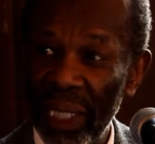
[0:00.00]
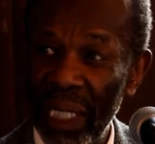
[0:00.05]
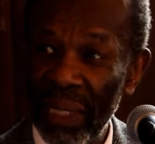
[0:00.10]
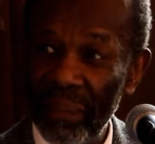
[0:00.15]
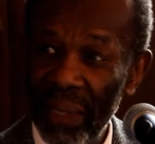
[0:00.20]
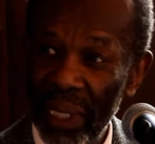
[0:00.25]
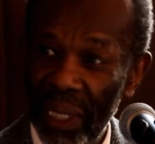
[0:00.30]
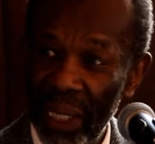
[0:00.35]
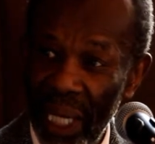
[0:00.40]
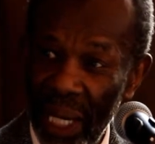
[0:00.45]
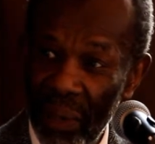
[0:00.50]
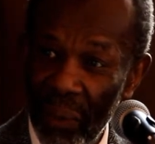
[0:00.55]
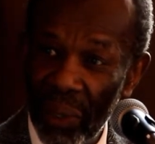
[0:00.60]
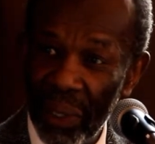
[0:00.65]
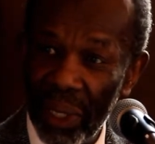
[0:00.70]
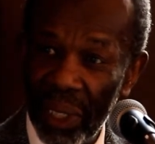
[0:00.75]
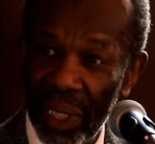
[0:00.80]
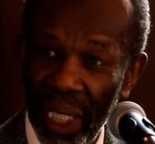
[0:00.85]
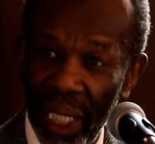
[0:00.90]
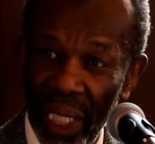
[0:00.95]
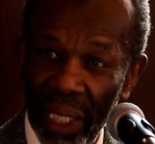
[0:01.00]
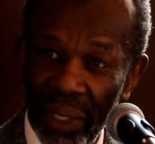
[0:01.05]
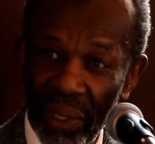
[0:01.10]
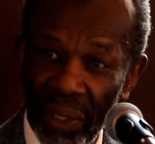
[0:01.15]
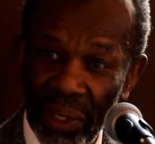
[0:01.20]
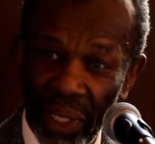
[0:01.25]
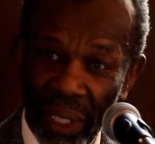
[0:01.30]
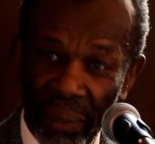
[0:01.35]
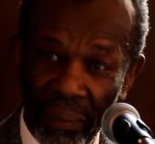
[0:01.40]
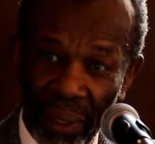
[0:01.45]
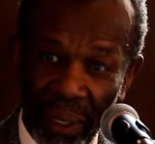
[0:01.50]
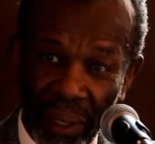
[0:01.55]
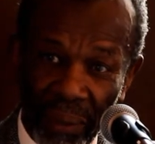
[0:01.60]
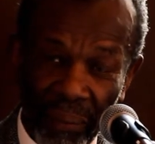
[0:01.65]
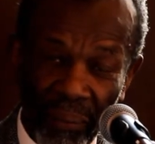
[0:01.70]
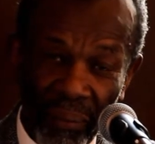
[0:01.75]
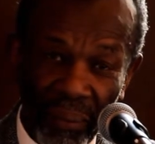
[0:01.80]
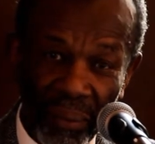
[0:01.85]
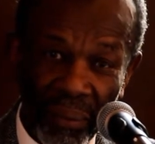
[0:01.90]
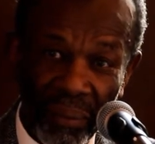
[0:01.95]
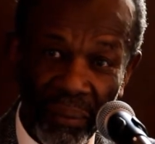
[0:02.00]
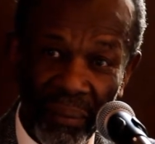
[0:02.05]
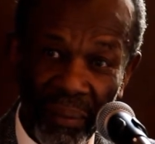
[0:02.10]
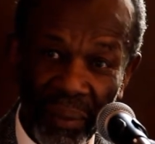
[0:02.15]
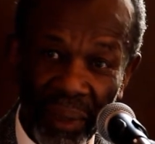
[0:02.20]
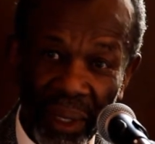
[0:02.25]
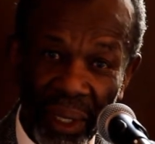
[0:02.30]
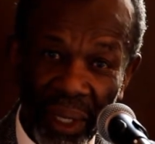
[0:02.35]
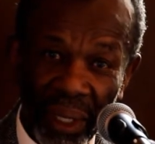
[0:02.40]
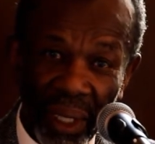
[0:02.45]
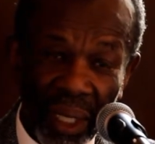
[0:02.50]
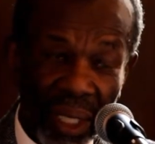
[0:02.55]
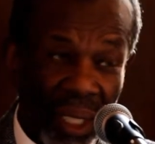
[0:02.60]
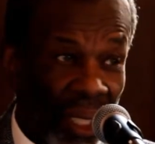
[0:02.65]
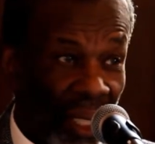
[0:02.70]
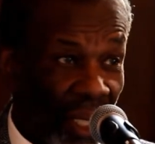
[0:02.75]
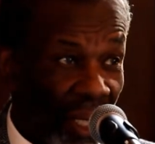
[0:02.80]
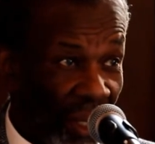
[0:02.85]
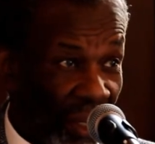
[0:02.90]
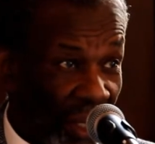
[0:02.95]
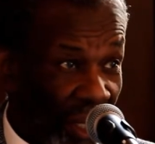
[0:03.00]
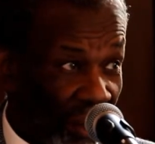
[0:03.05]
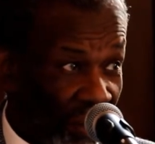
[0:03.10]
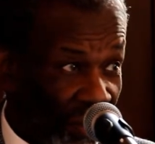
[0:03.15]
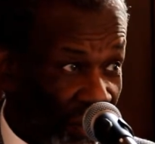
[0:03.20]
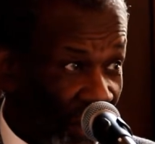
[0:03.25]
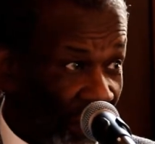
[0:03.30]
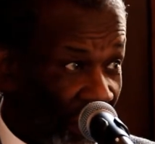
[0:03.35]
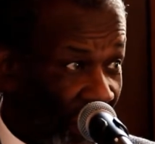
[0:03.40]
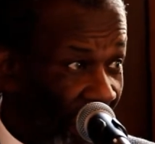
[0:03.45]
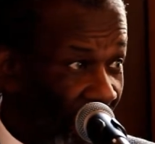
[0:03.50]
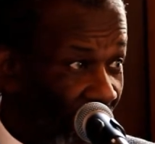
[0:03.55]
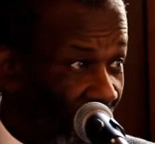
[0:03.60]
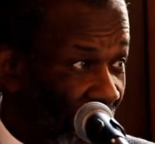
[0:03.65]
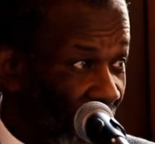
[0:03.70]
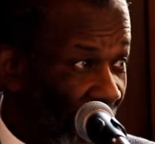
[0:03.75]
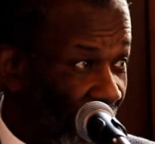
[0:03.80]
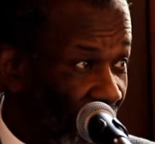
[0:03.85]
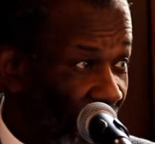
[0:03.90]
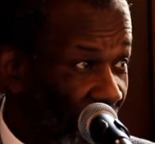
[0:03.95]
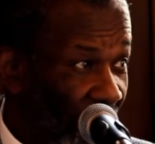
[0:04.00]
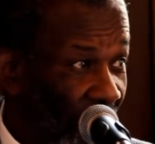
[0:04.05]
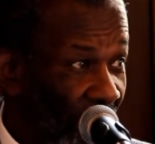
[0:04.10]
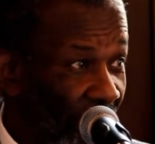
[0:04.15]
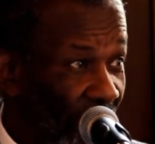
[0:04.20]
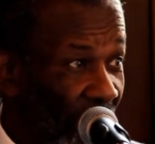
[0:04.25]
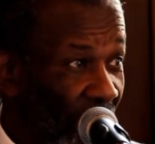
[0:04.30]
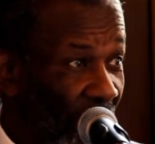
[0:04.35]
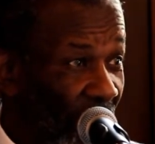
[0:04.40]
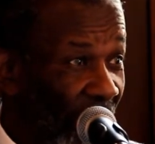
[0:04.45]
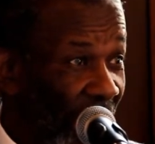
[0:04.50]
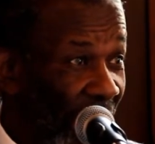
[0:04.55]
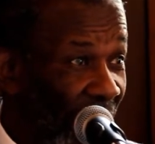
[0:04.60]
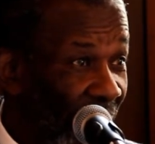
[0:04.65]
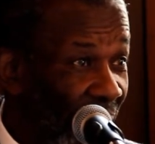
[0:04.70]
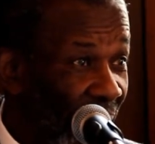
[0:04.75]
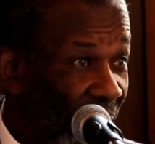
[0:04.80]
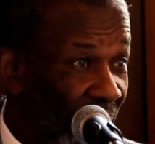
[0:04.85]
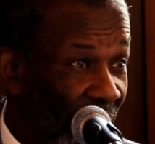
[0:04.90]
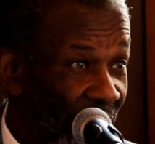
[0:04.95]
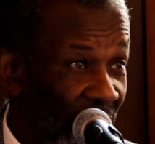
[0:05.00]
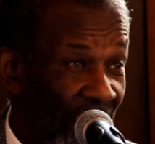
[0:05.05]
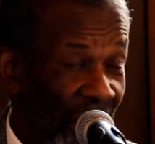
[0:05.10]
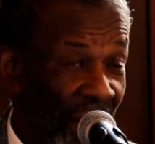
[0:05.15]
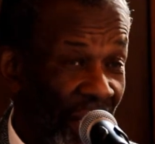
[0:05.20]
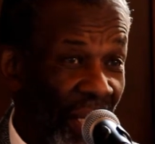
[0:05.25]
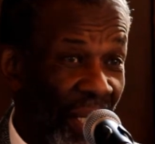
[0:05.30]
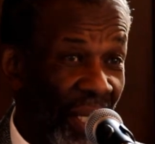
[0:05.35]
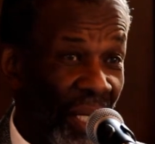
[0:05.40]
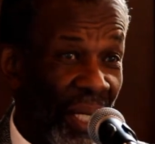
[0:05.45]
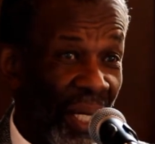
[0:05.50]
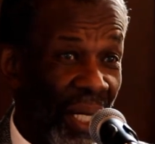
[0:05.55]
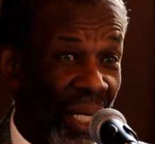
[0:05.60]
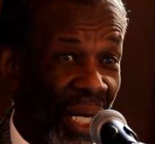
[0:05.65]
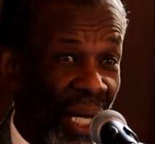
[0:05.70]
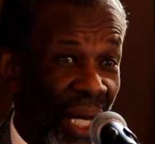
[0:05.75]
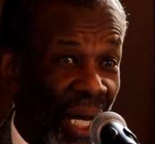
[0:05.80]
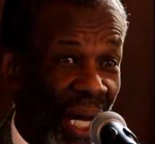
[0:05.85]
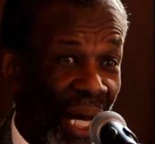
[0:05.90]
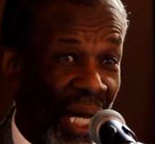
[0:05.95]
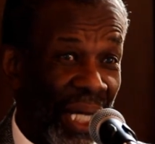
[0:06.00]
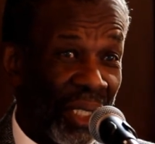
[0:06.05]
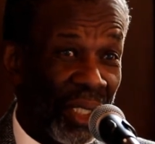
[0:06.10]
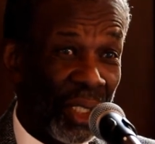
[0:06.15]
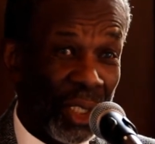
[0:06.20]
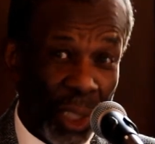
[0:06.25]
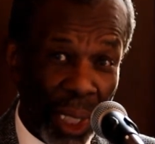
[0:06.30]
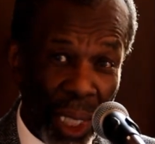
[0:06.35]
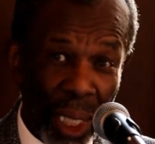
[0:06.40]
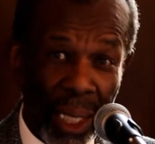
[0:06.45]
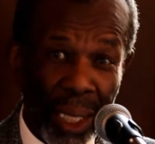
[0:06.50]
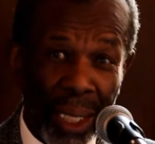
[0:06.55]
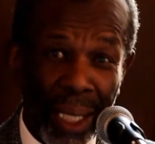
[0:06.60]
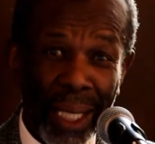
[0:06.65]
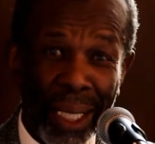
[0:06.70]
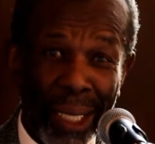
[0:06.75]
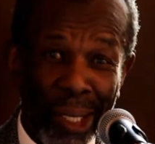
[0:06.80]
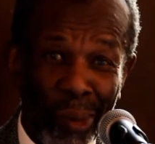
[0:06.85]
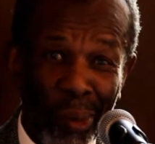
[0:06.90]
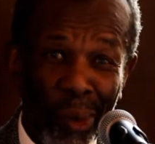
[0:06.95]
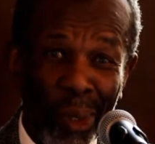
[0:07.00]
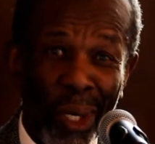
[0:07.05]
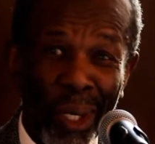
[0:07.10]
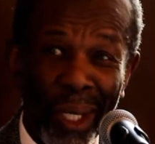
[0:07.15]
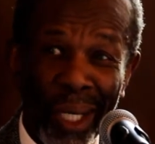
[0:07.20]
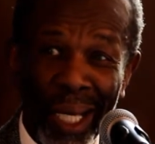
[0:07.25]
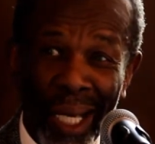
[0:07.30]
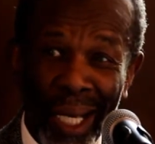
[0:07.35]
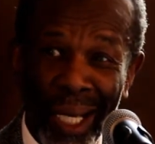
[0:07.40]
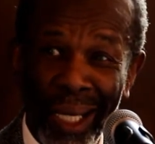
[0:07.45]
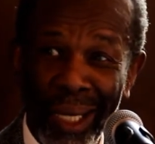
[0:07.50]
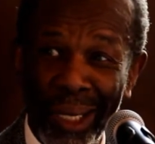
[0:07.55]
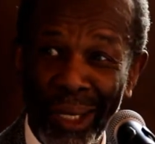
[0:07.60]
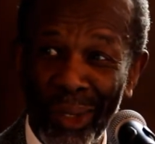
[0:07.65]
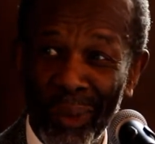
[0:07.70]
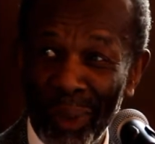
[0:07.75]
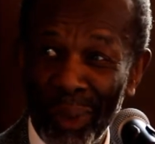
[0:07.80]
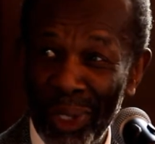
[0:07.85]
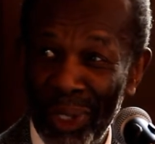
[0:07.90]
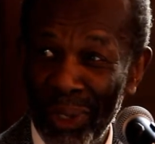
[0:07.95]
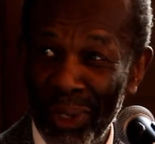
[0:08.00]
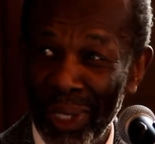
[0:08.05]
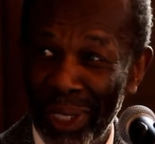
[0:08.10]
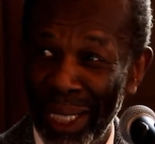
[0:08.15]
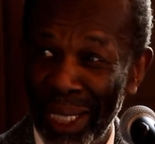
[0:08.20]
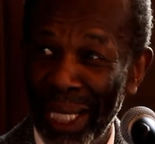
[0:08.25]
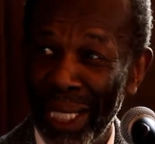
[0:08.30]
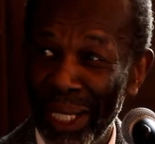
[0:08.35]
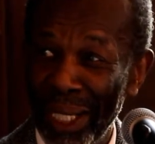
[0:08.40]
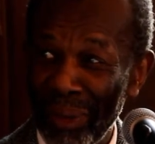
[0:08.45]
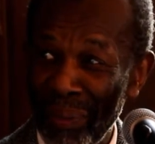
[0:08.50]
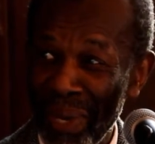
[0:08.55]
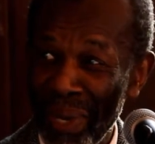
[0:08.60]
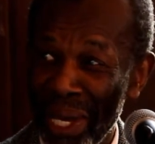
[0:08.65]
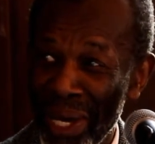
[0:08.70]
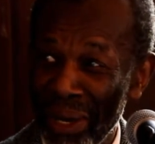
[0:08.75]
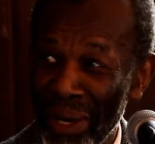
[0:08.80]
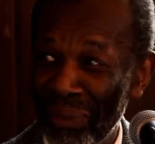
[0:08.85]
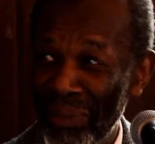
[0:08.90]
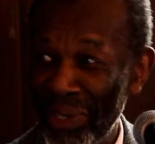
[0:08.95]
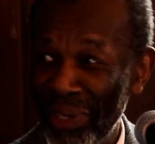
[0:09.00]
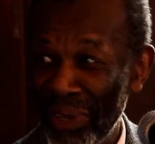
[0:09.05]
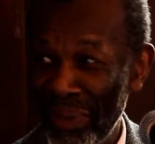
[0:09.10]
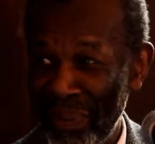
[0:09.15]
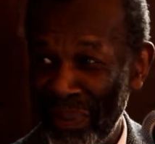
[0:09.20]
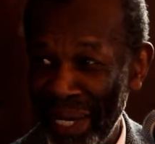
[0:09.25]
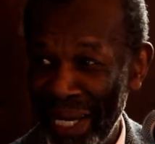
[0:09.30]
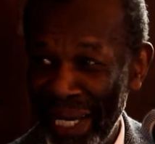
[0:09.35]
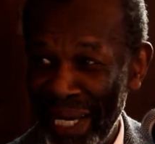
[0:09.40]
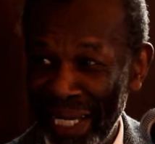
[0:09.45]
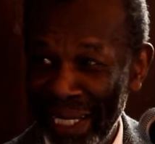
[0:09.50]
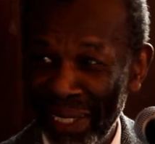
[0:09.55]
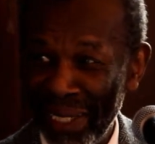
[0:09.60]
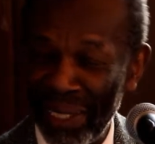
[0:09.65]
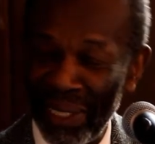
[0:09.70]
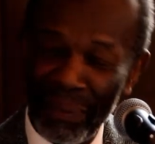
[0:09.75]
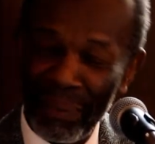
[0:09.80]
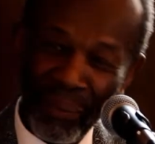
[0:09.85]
I want to tell you something. There are 3 things you're going to hear as you tell anyone else what you're telling me of your plans.